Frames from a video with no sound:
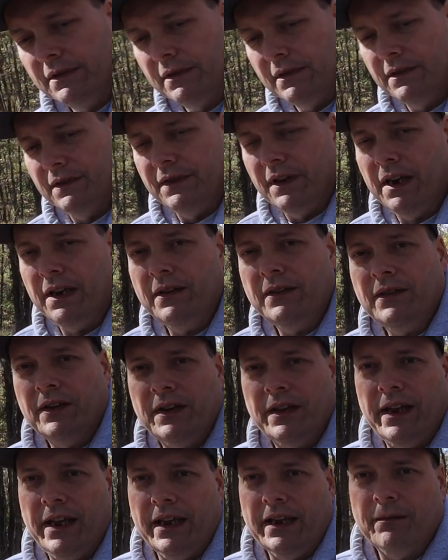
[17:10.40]
Because
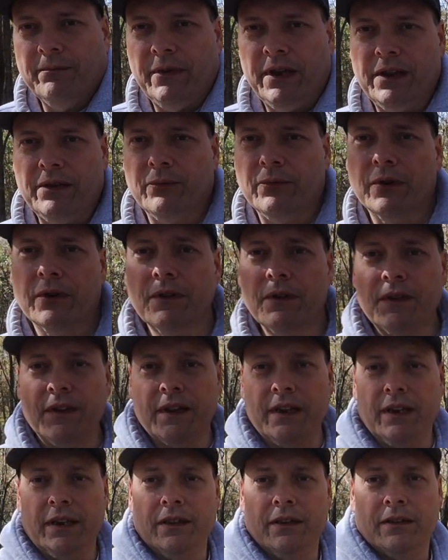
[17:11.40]
honestly, that could be the worst
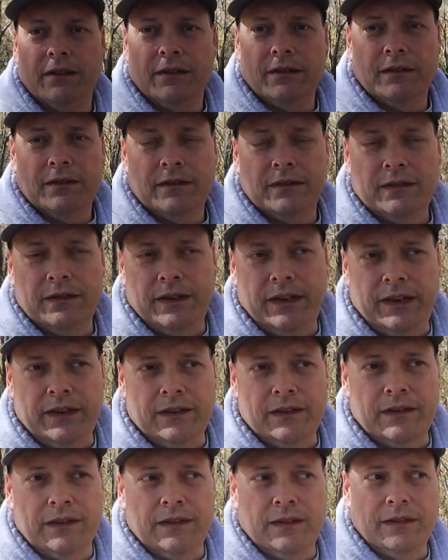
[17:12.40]
thing,
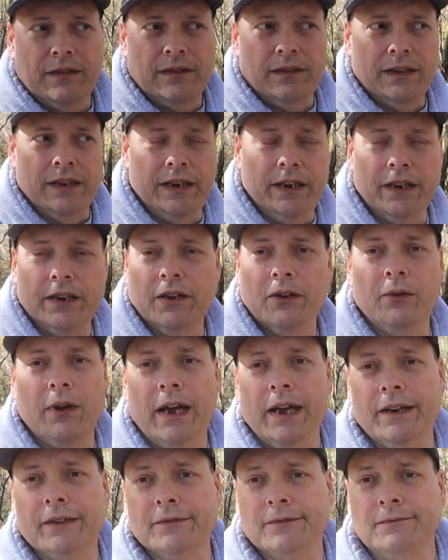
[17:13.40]
is letting it go
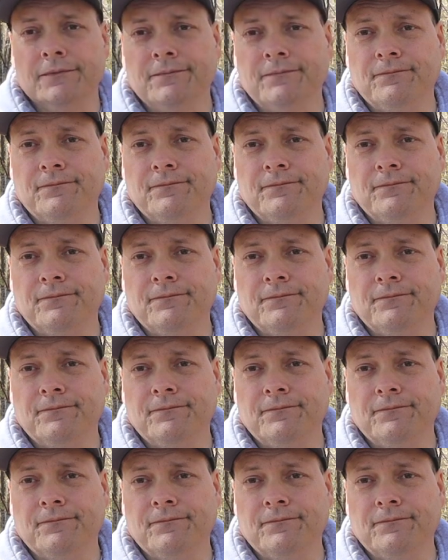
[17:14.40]
idle.